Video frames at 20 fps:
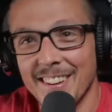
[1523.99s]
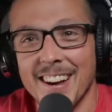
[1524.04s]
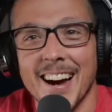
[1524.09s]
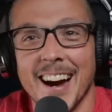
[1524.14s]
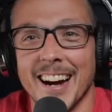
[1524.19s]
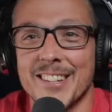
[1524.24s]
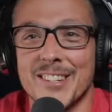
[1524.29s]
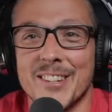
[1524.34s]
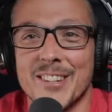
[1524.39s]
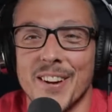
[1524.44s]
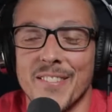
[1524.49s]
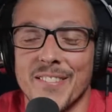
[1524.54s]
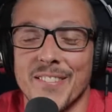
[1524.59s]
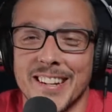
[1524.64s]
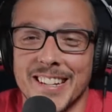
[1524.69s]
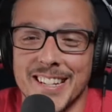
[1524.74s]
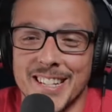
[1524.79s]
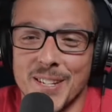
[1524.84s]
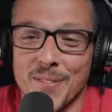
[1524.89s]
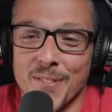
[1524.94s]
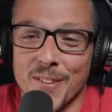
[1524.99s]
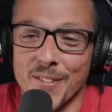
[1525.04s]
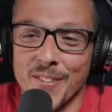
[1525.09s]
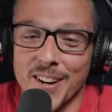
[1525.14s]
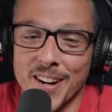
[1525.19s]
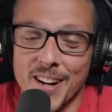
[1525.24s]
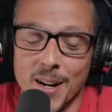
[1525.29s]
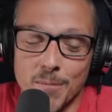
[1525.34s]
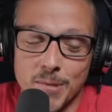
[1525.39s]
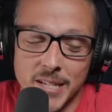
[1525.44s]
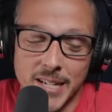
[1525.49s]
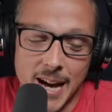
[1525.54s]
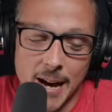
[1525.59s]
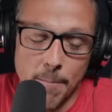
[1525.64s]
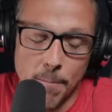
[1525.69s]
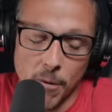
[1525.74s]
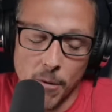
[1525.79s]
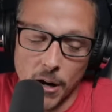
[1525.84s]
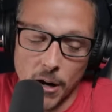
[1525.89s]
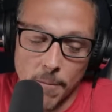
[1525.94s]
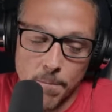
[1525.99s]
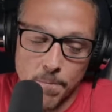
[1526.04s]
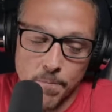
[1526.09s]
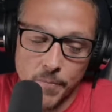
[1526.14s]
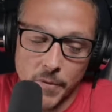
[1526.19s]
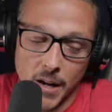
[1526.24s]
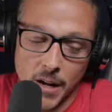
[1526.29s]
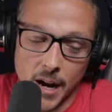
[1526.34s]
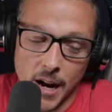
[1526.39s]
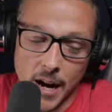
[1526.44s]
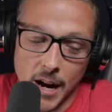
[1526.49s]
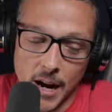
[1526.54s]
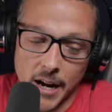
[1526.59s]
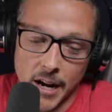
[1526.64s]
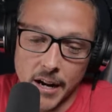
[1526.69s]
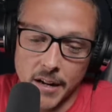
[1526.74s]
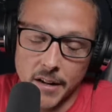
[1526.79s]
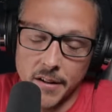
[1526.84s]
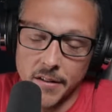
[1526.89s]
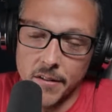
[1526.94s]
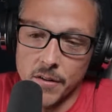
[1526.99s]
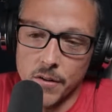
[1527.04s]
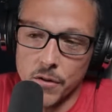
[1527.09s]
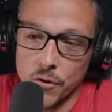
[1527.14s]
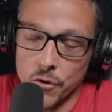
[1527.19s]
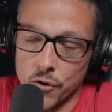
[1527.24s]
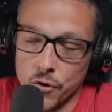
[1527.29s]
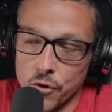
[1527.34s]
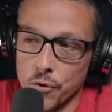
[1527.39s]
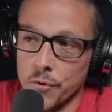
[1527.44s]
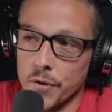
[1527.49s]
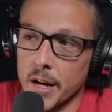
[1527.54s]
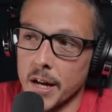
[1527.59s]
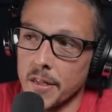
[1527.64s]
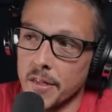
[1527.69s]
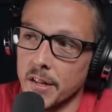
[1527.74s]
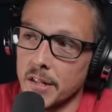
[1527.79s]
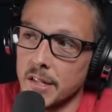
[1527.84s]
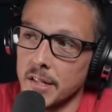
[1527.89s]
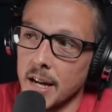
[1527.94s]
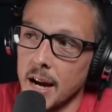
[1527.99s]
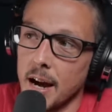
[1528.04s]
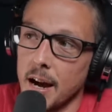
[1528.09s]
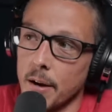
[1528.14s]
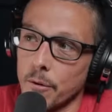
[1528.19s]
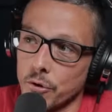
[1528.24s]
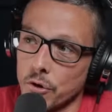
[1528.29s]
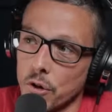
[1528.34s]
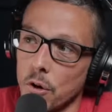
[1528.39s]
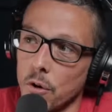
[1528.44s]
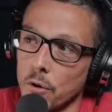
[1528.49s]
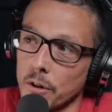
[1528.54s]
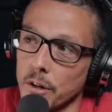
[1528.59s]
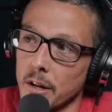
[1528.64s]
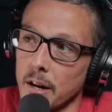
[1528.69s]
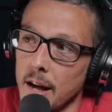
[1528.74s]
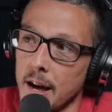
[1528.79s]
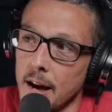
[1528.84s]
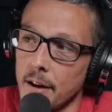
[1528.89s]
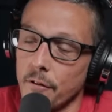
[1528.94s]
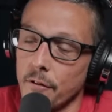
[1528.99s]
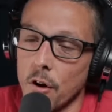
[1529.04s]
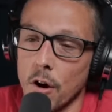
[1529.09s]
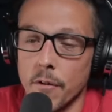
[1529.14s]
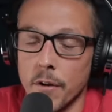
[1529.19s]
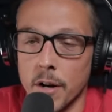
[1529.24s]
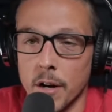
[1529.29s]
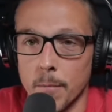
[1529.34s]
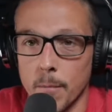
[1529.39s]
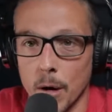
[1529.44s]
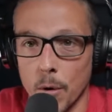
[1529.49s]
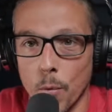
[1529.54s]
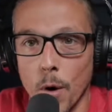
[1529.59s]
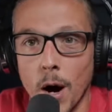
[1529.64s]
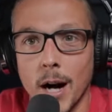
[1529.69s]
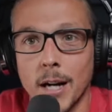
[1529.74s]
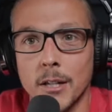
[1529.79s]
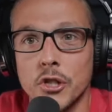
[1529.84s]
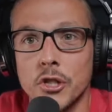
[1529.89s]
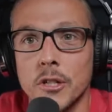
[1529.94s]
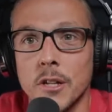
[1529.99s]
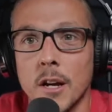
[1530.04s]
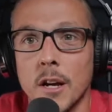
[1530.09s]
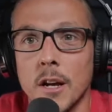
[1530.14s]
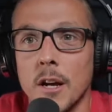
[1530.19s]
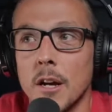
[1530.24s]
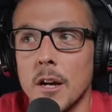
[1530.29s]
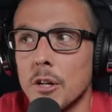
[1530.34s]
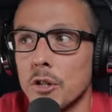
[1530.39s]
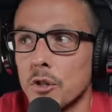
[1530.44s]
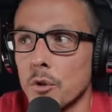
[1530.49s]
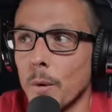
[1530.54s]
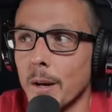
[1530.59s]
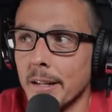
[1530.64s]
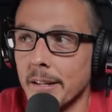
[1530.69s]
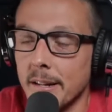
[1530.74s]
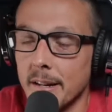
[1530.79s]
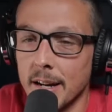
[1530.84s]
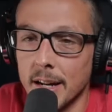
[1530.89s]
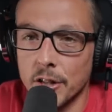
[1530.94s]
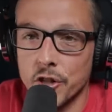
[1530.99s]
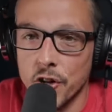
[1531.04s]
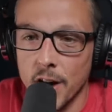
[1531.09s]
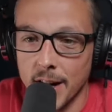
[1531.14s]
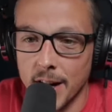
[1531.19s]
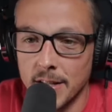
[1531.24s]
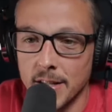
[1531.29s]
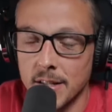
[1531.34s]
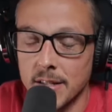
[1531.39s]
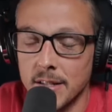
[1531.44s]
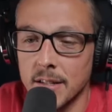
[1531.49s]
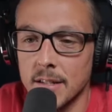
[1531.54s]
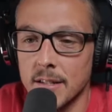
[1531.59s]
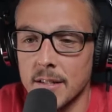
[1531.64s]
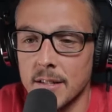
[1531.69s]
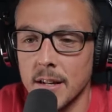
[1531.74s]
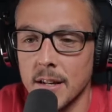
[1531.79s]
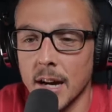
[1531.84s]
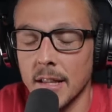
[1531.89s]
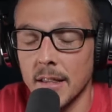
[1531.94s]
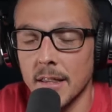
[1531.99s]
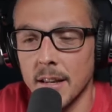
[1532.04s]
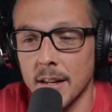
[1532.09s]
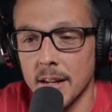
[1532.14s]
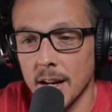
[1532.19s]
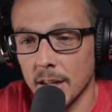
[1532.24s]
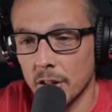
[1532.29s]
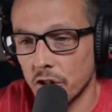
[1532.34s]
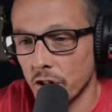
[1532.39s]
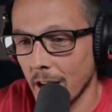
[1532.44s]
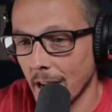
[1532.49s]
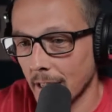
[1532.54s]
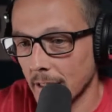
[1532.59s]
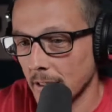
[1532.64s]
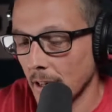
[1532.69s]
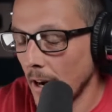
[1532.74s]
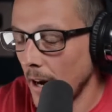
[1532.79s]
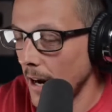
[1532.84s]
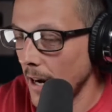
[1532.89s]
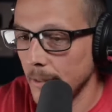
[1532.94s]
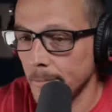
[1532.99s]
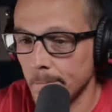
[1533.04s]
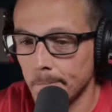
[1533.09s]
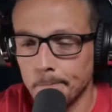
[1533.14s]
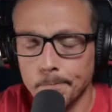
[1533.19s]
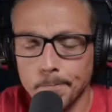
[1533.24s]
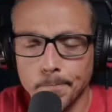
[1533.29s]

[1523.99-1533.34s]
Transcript: I just don't have any discipline when it comes to that, but I knew that this day I was only going to have heart rate on my watch, so I did not track distance. I did not track time.